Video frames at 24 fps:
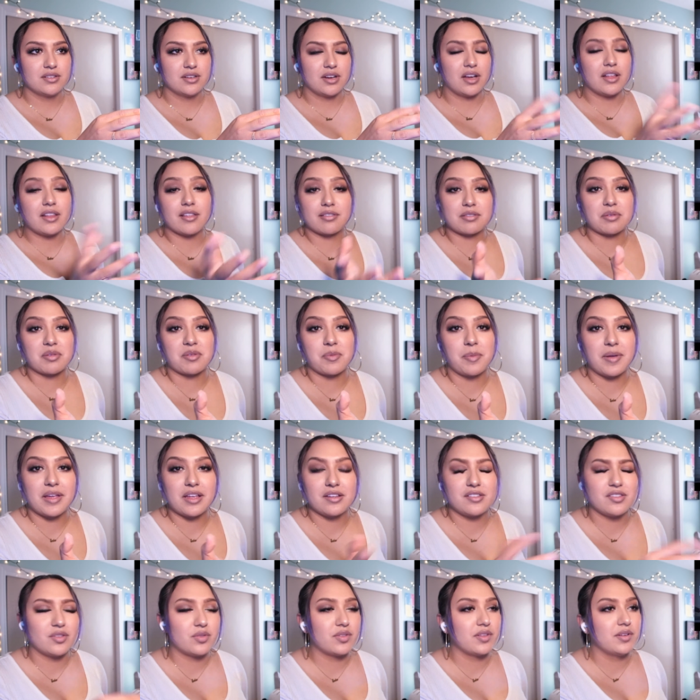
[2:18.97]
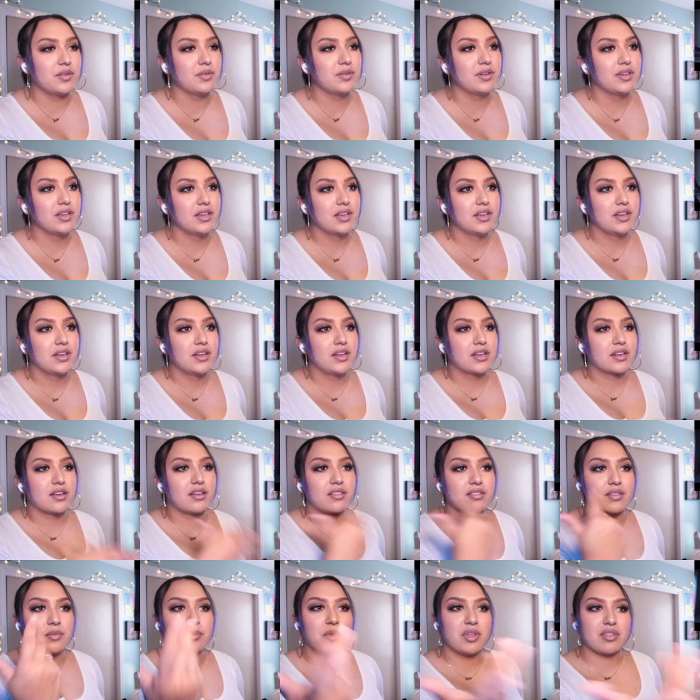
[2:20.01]
Unless it's speaking too soon
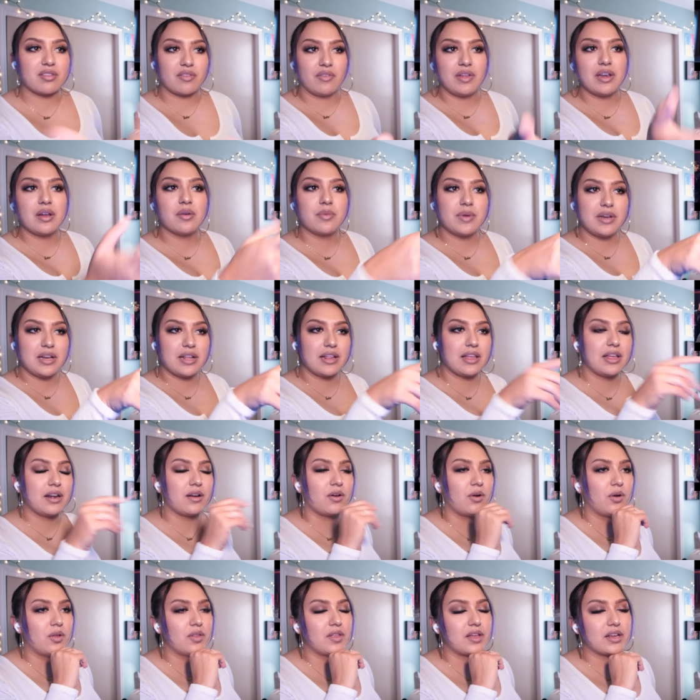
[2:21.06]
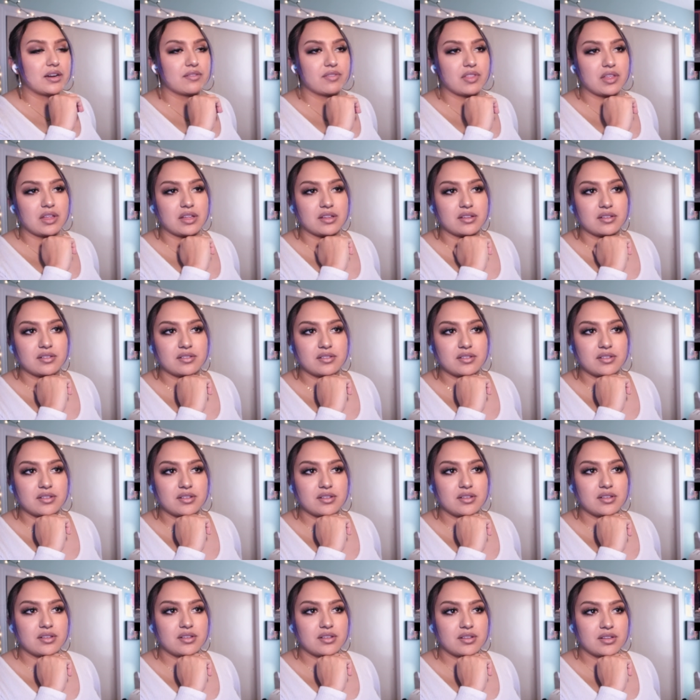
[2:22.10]
Because the music video we didn't get a whole lot of it
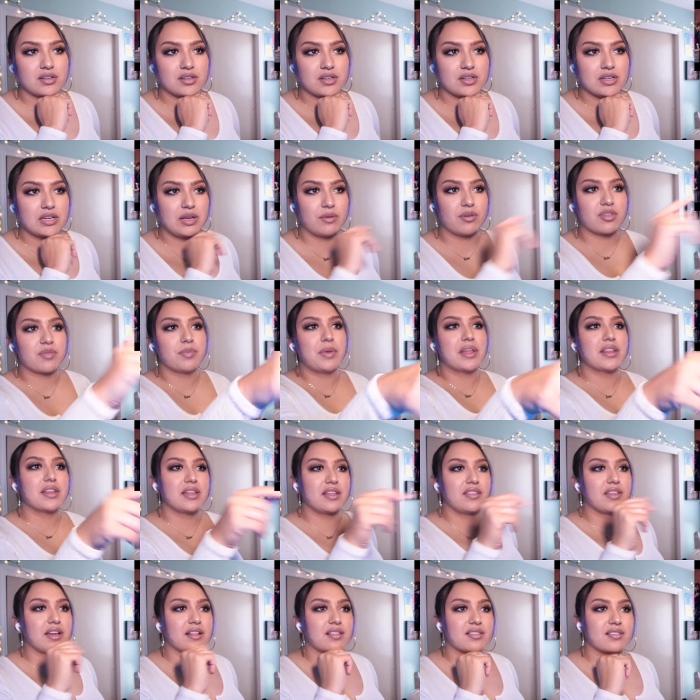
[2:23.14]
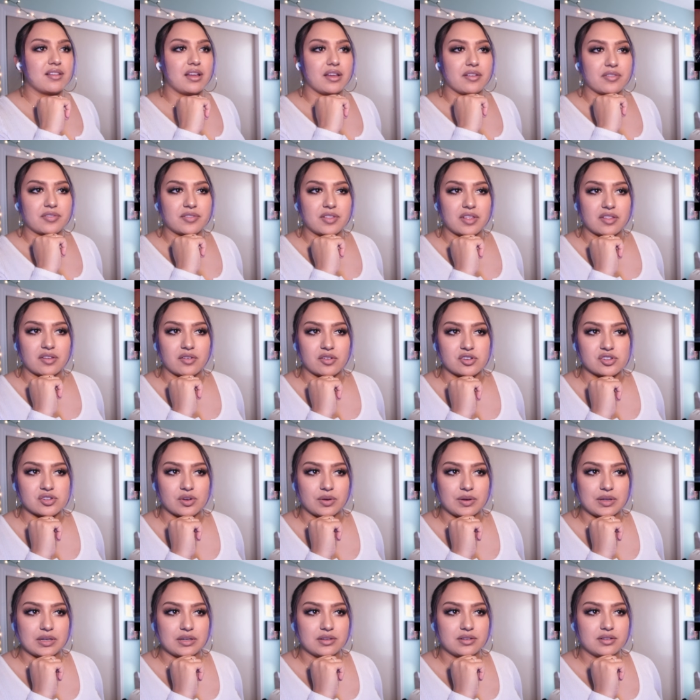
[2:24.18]
It was mainly that stuff that they were
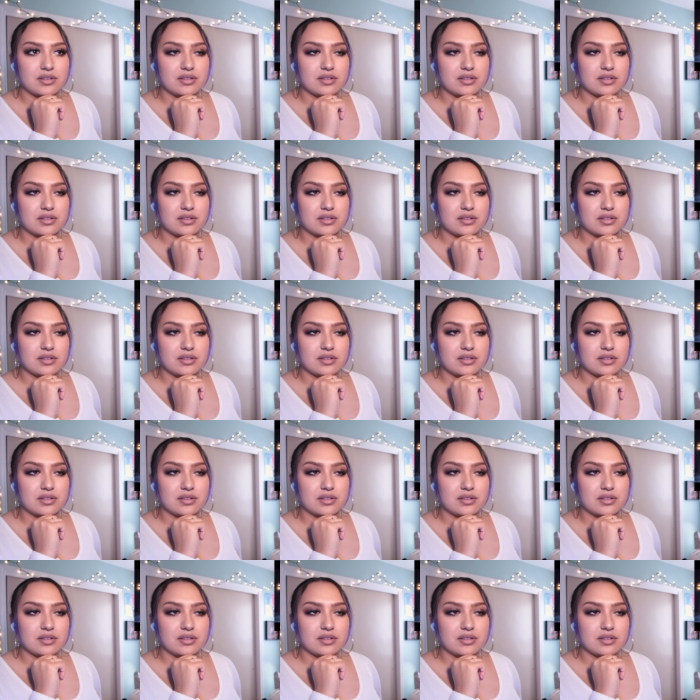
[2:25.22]
showing